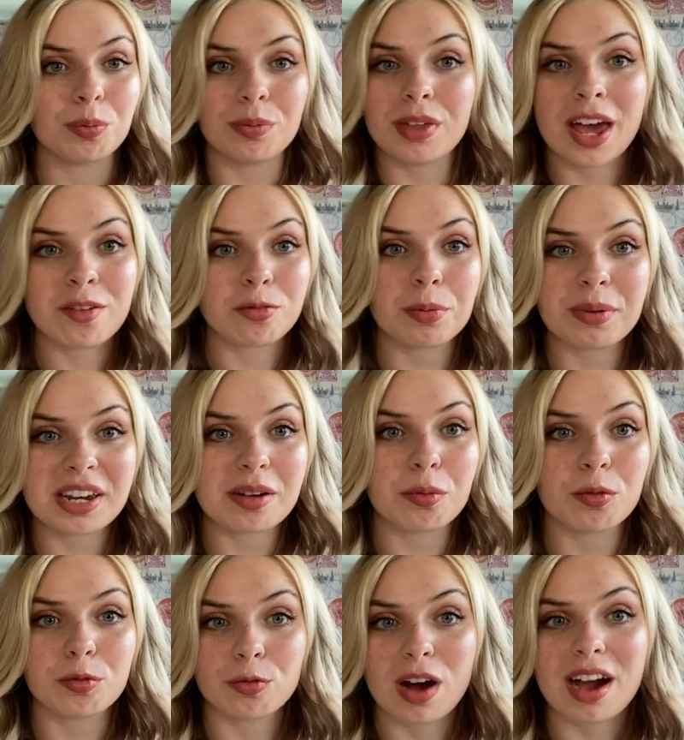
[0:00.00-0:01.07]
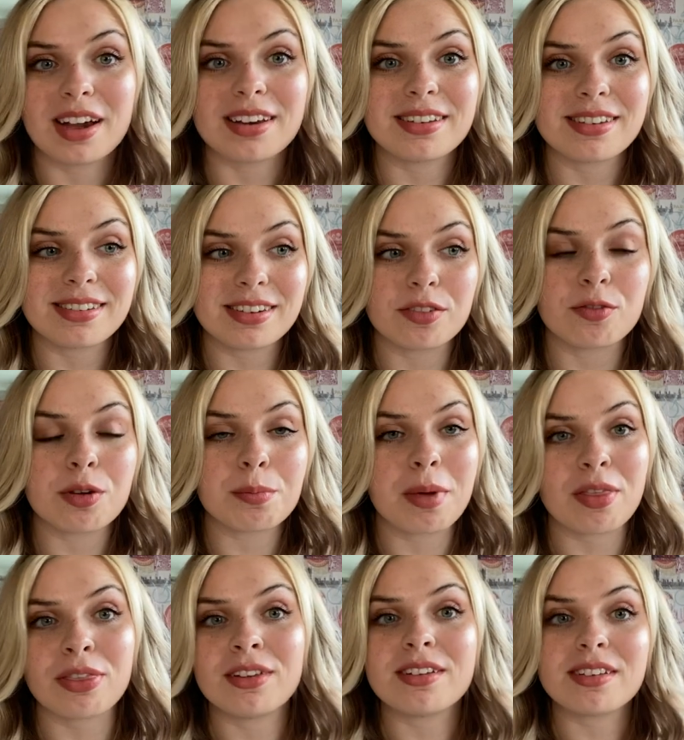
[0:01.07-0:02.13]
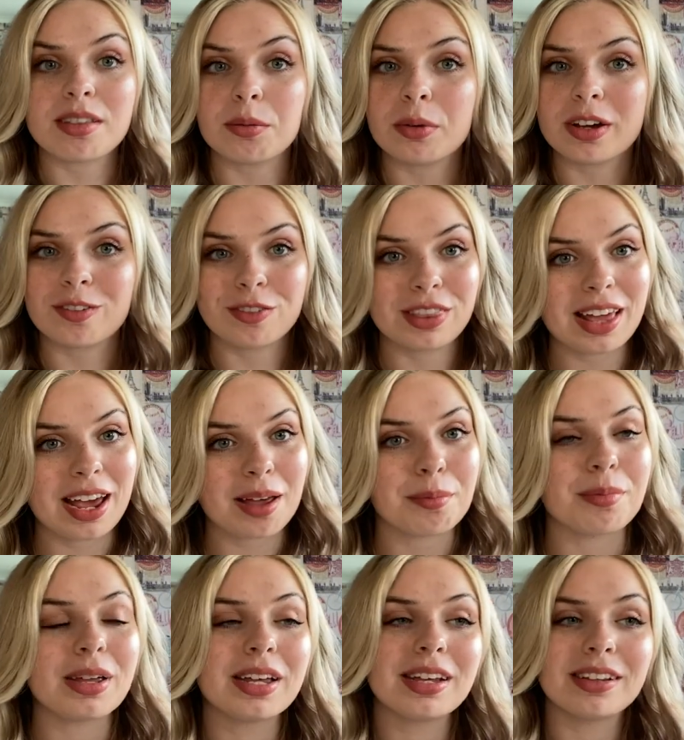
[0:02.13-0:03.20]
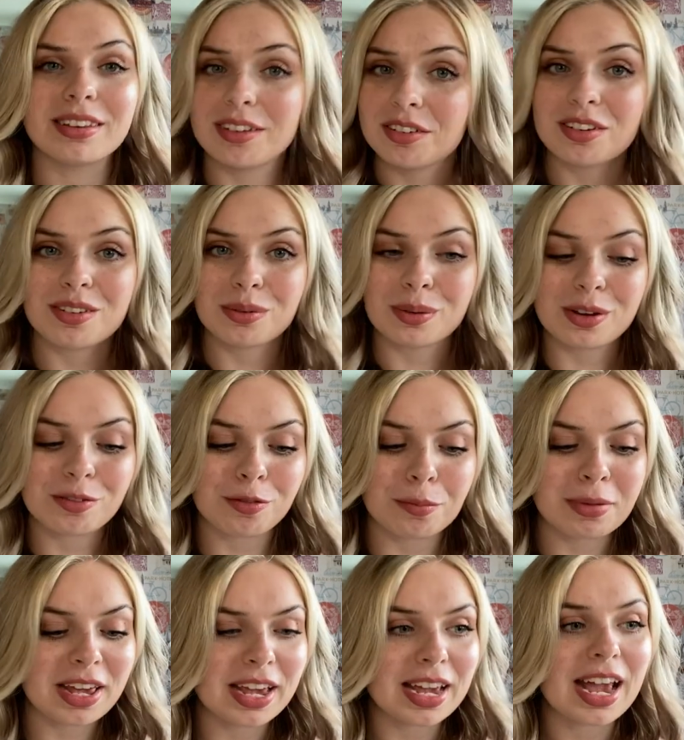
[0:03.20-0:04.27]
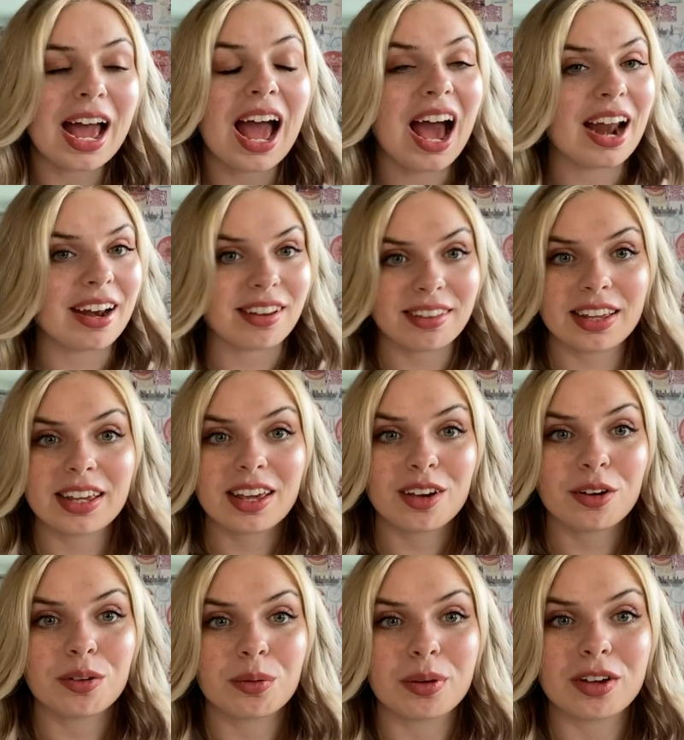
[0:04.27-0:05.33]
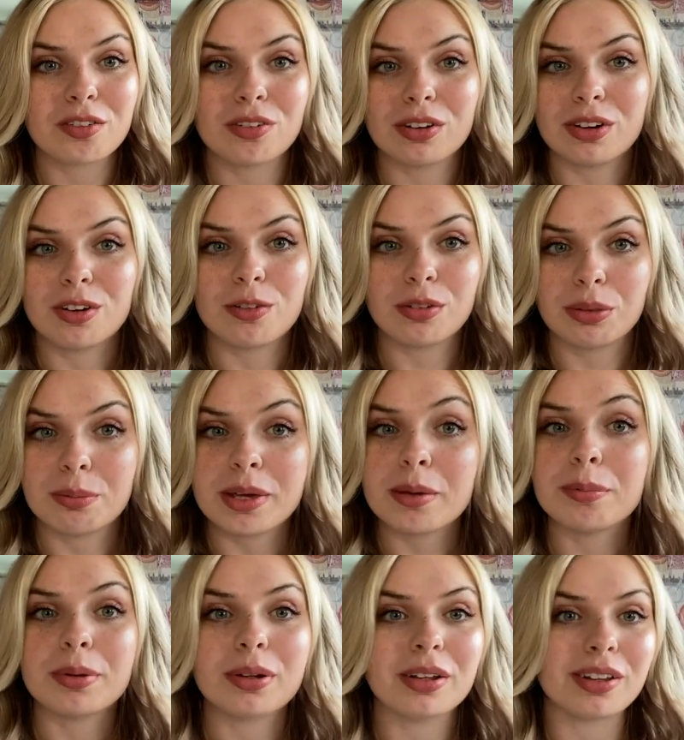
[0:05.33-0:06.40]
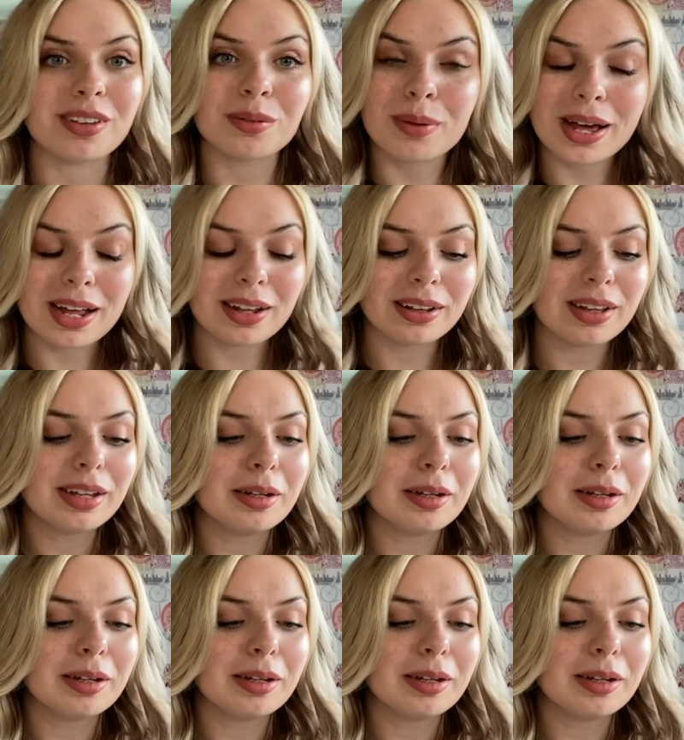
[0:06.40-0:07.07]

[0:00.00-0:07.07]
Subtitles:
Everybody will find different methods that work for them. This just worked for me, and I think it could work for a lot of other people as well,